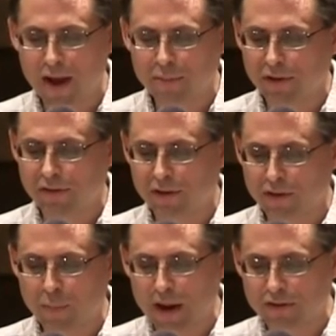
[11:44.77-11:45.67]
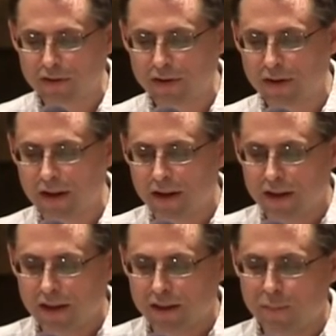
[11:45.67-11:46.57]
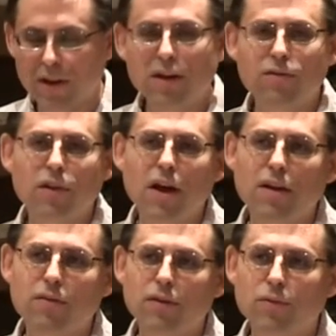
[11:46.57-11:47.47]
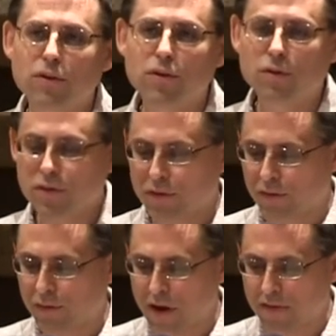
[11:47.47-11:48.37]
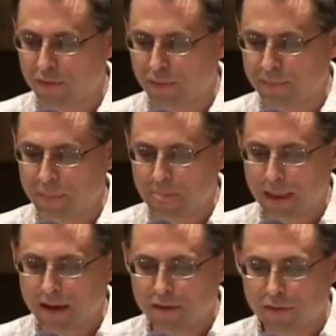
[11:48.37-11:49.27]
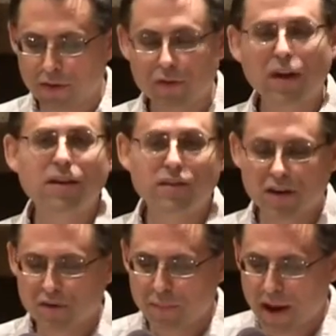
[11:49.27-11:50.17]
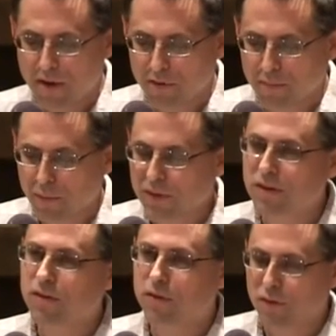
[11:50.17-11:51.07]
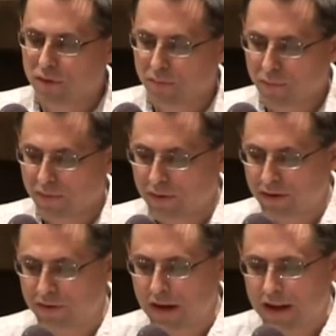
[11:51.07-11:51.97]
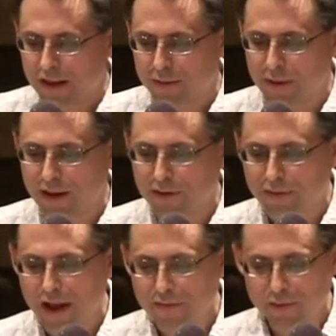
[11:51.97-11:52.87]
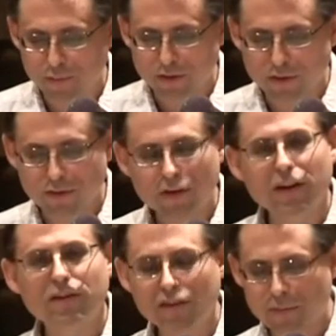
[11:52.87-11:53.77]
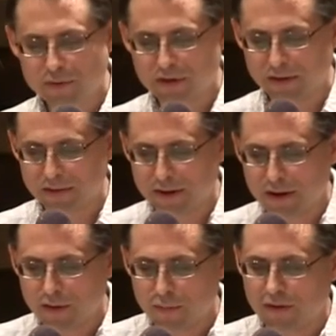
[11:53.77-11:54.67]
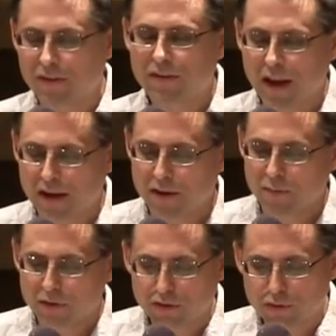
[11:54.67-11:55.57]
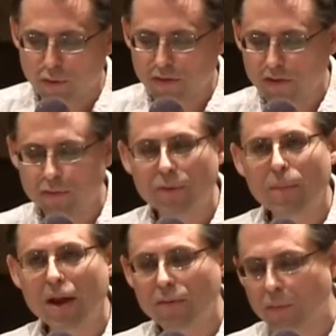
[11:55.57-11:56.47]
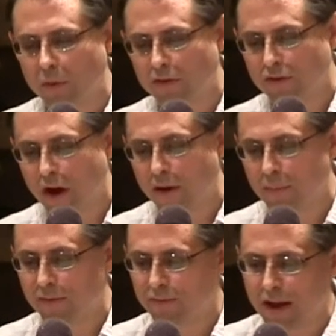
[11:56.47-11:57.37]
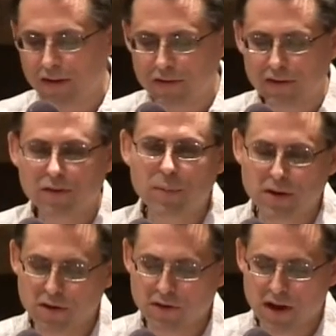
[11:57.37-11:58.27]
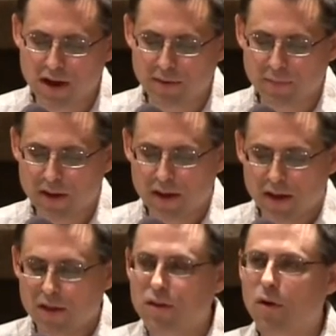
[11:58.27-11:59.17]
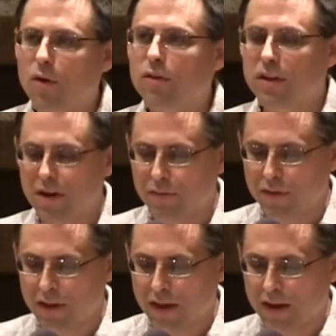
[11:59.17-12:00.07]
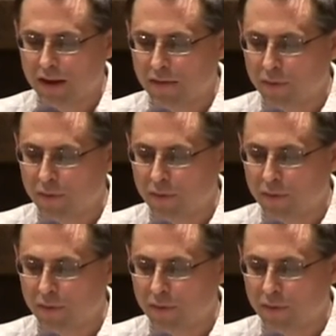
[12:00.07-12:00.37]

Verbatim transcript: capitalist expansion, the meaning of life is reduced to survival. For those outside of power, but within the circle of privilege, the meaning of life is reduced to consumption. We sustain it with the choices we make when we shop, invest, and spend our time. The earth and everything and